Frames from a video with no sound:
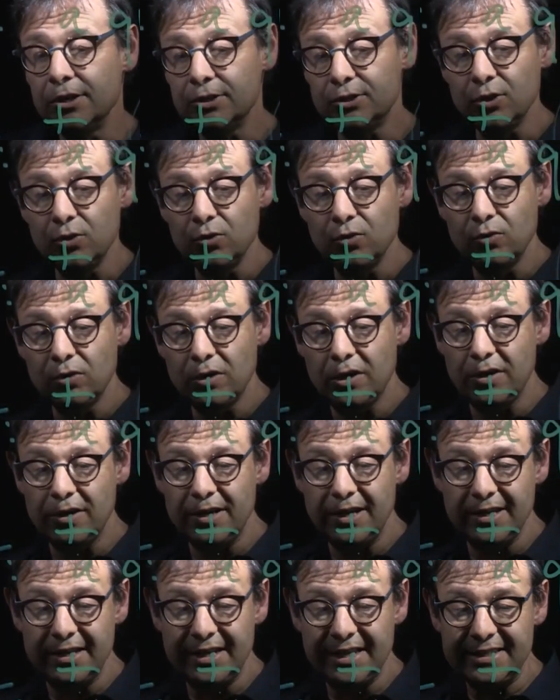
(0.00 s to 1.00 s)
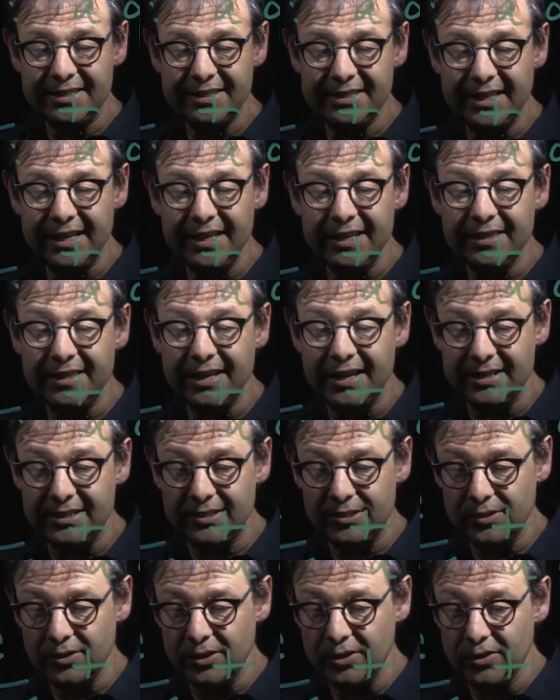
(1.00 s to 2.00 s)
So let's say
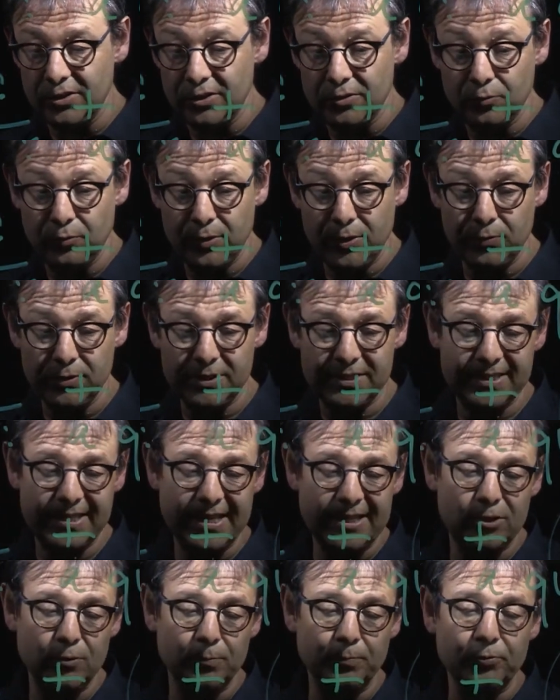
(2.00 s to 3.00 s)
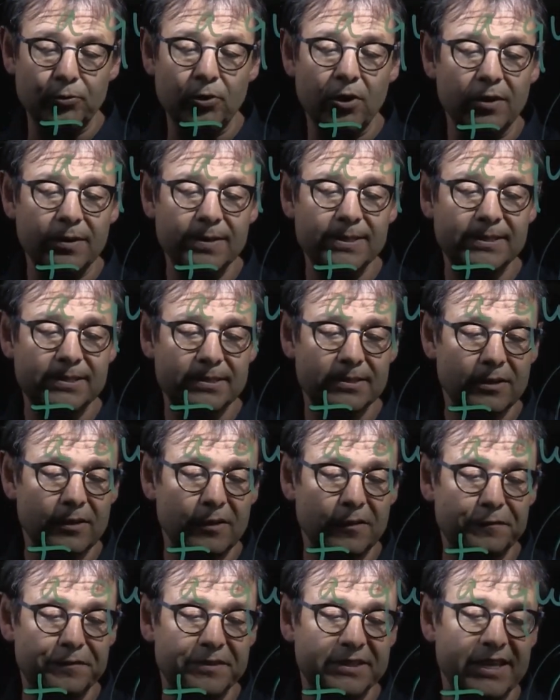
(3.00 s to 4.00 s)
that we would set a price
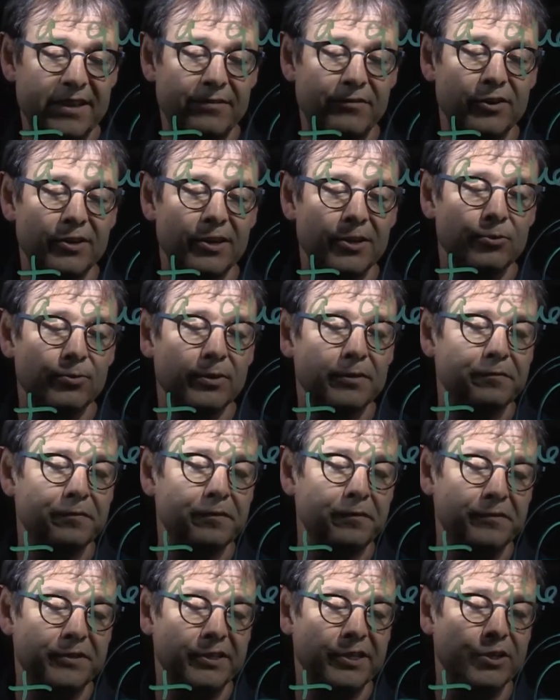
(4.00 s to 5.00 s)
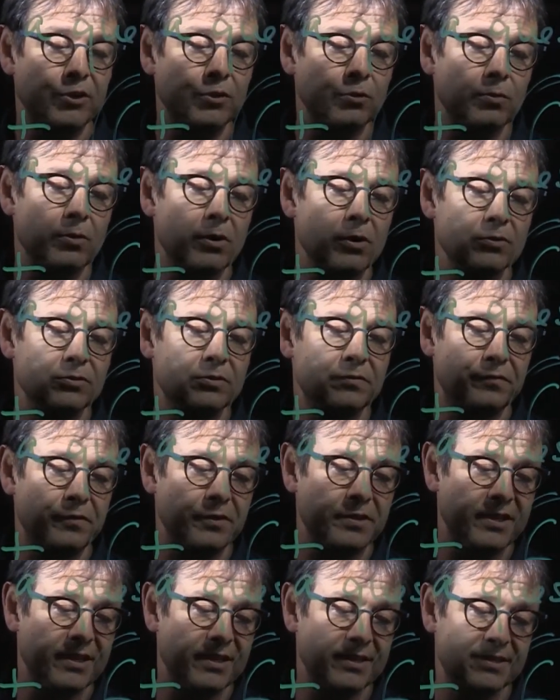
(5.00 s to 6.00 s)
of 750 euros
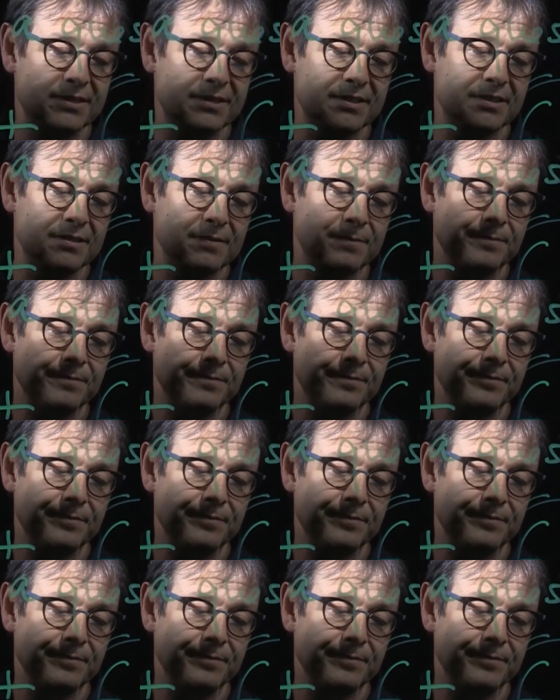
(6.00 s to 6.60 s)
for this.